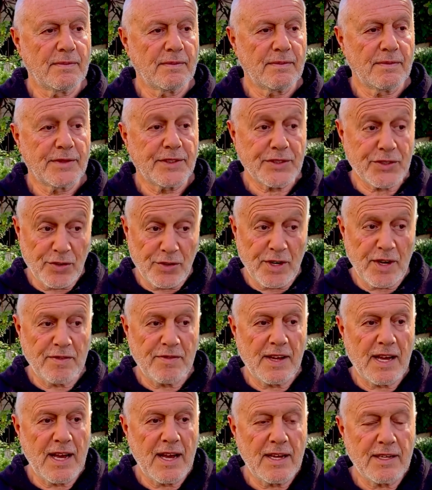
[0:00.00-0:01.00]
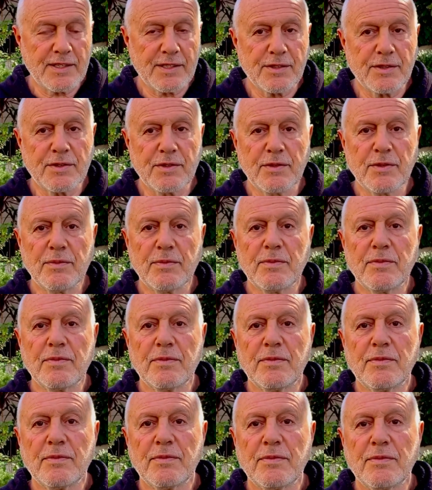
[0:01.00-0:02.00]
Story of a house,
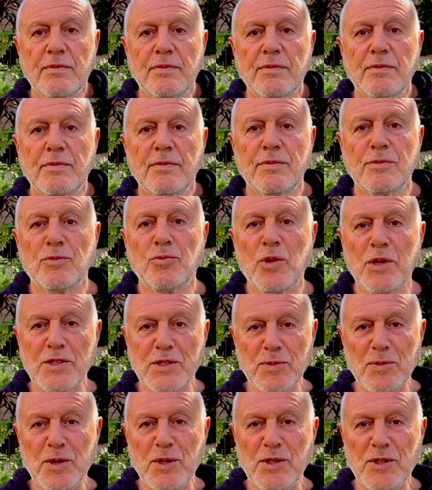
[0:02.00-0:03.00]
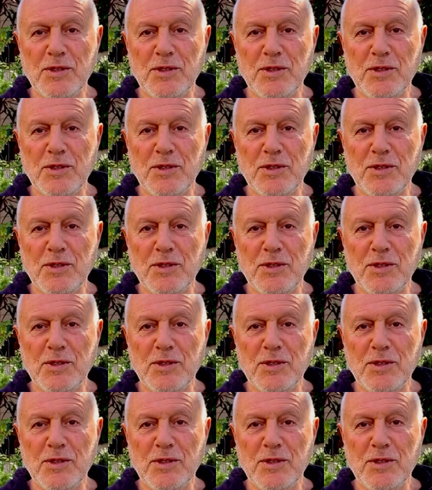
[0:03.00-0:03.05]
once more.